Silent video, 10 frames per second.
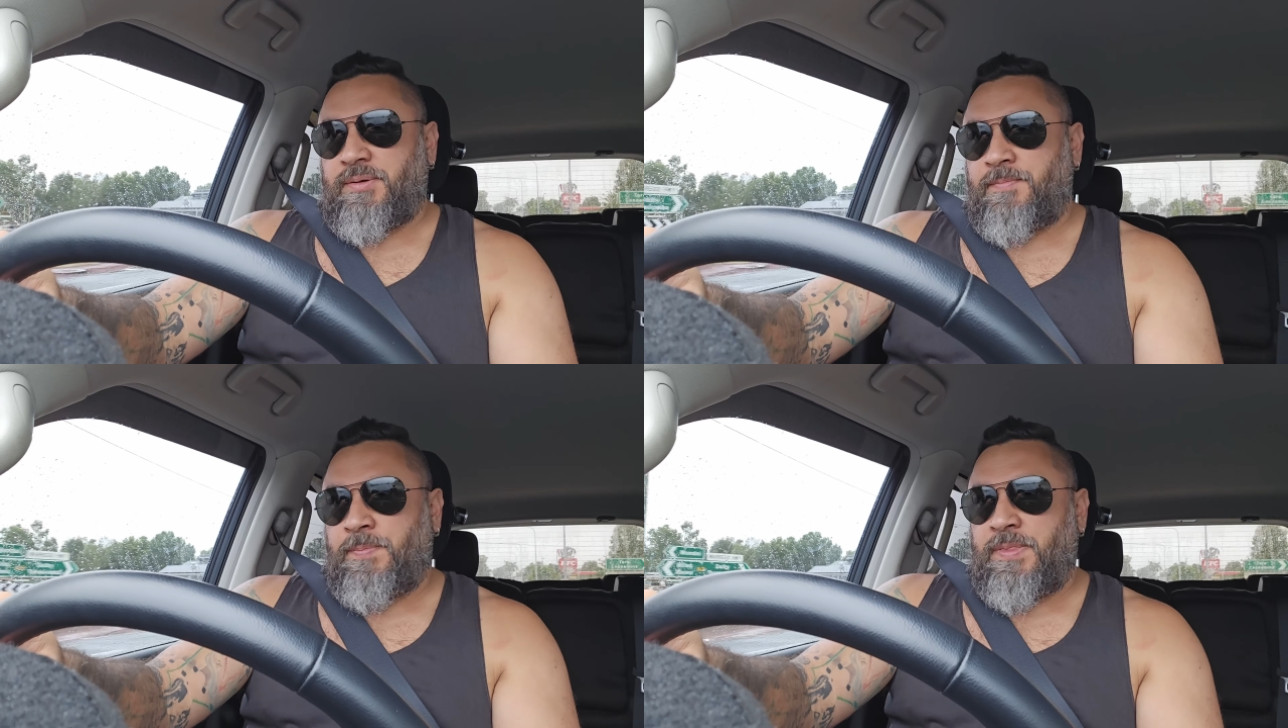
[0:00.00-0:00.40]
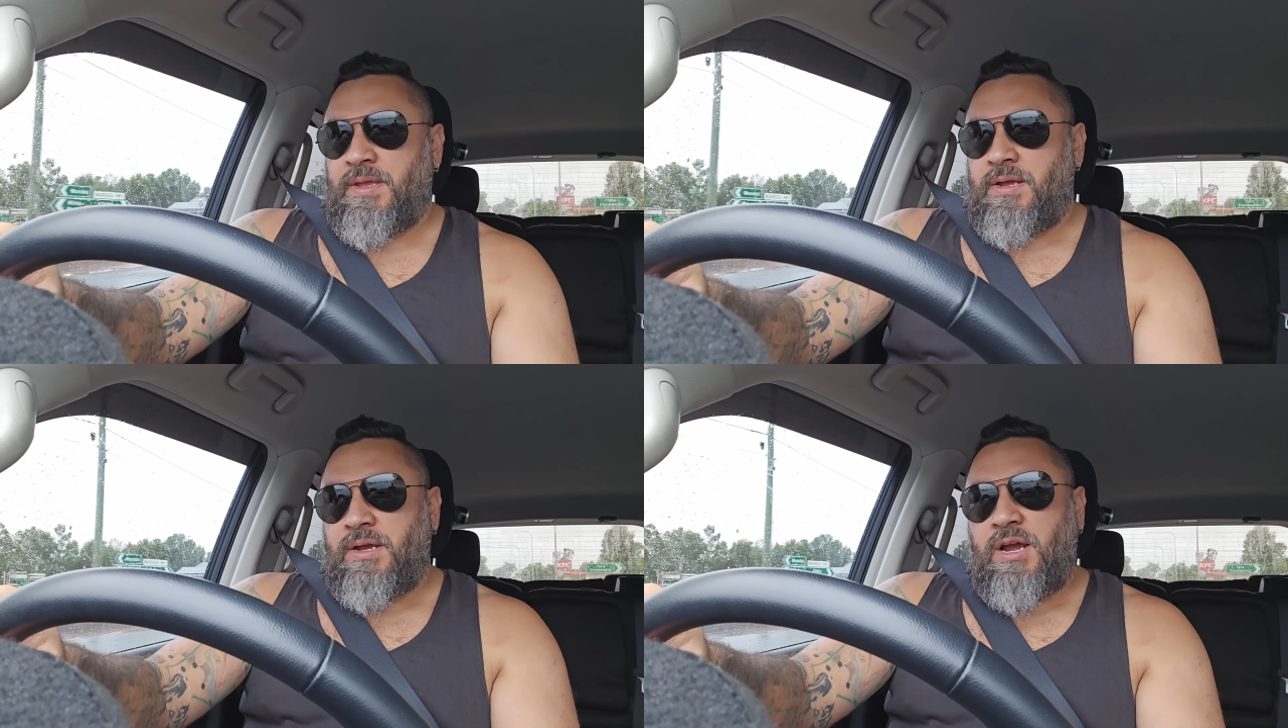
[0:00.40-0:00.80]

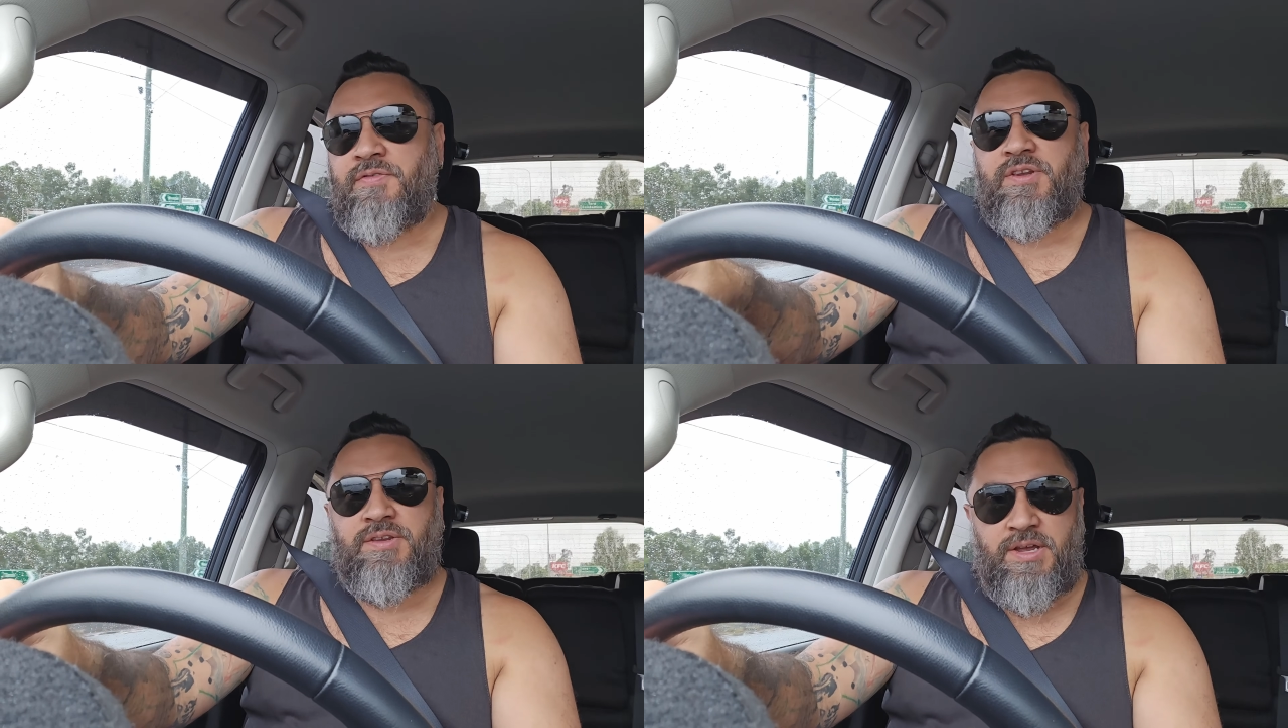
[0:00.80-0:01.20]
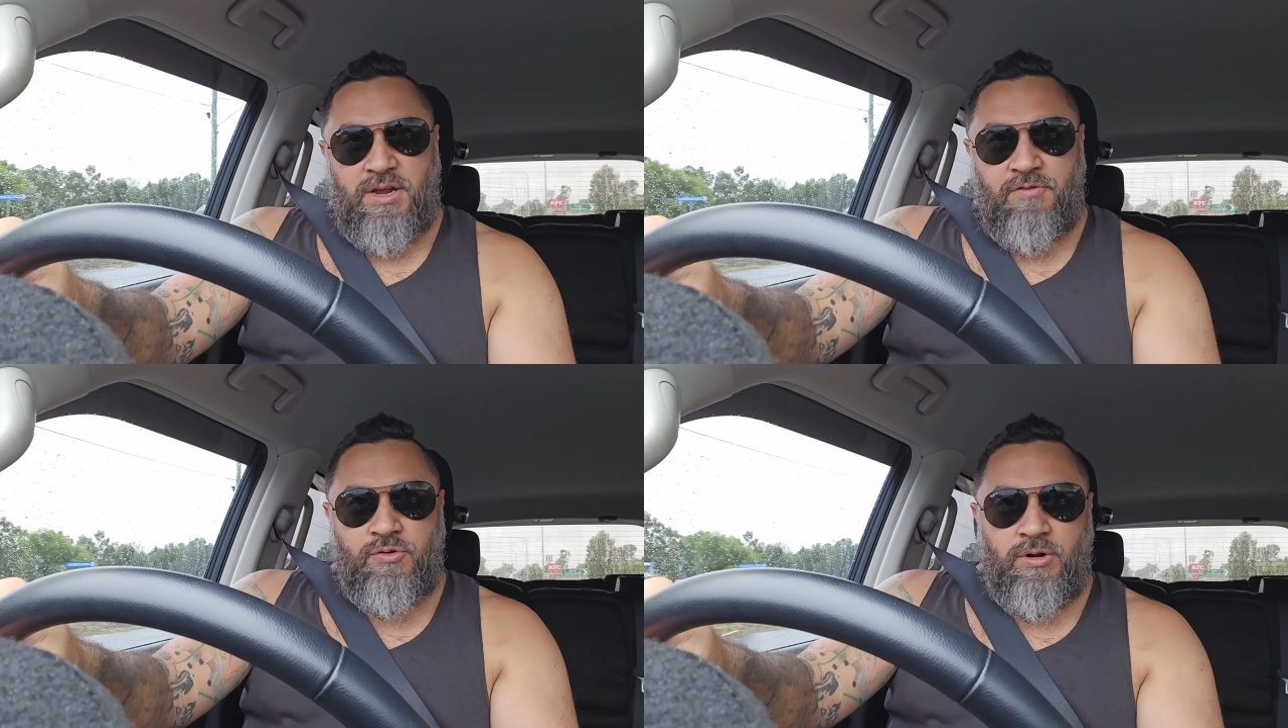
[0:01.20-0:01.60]
On the day
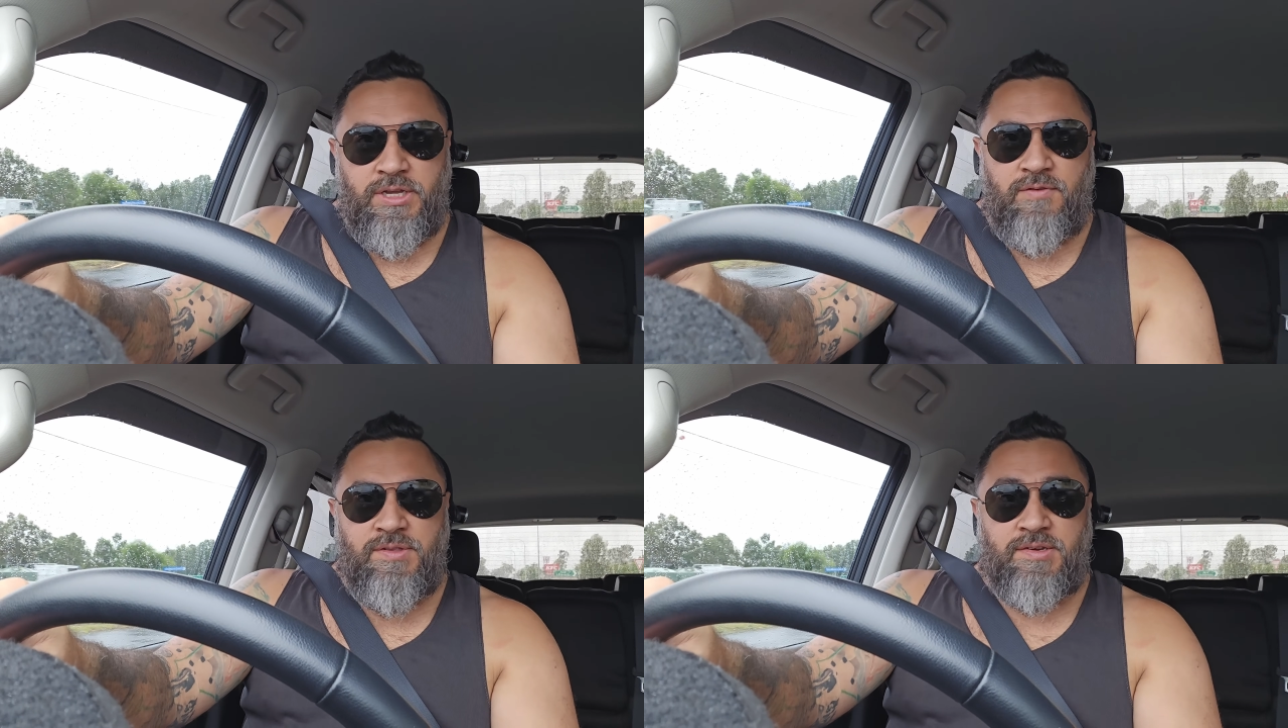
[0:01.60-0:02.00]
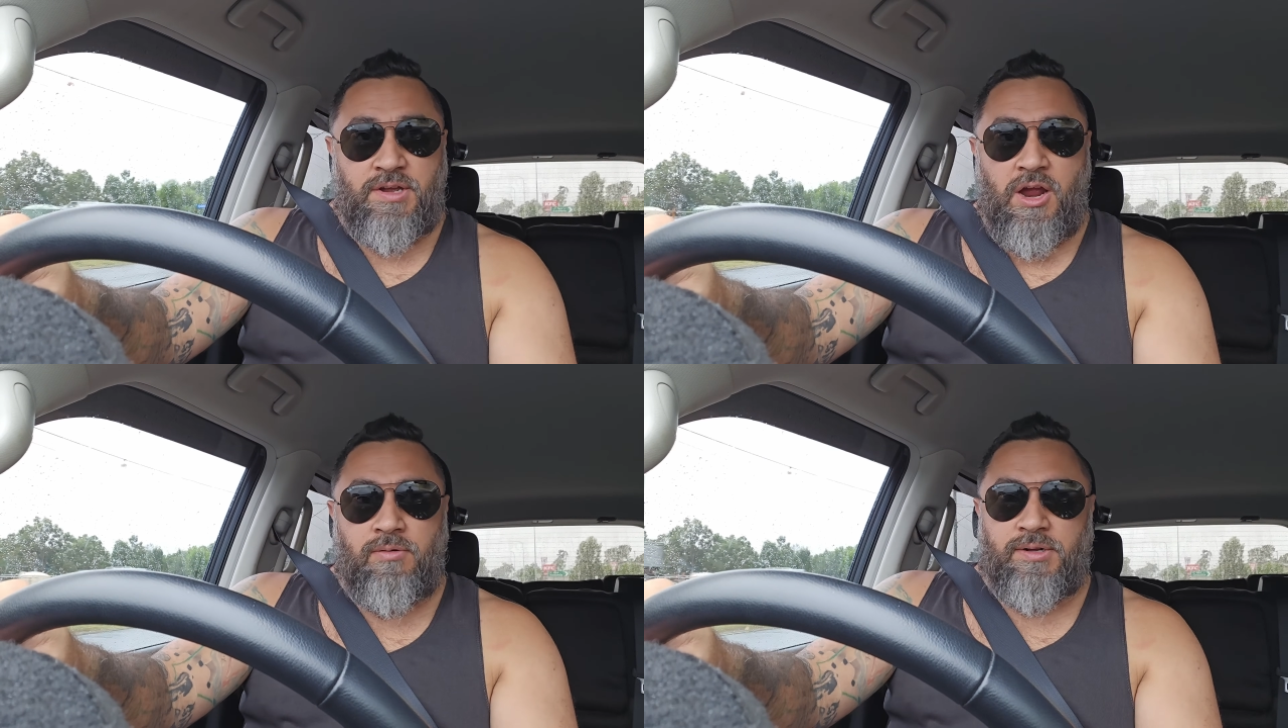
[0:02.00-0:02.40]
after I give this
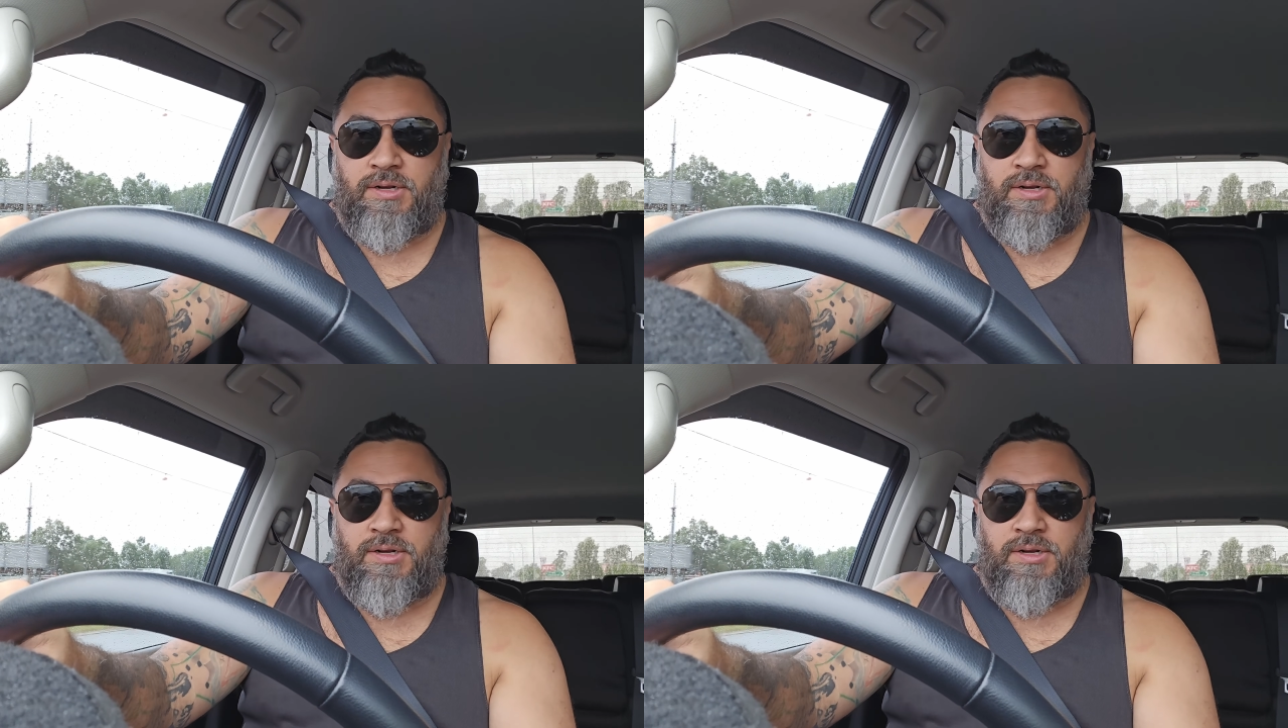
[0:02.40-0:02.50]
car a